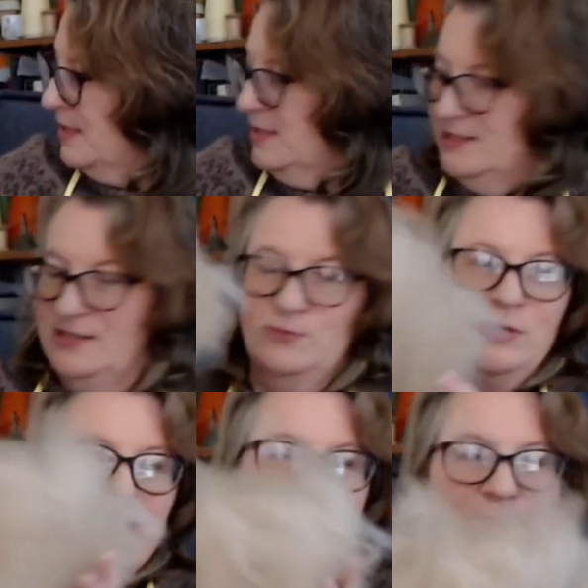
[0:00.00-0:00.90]
So what
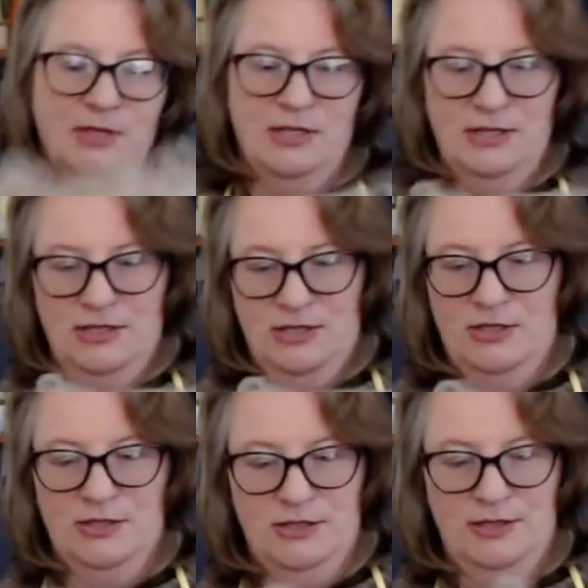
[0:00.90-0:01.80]
I'm going to
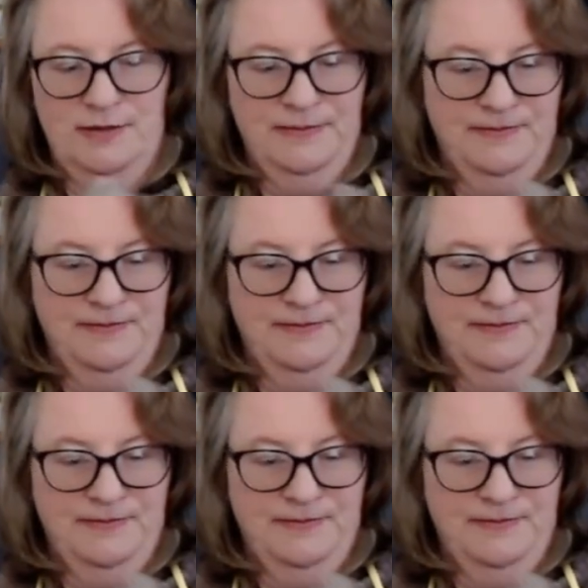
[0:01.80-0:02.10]
do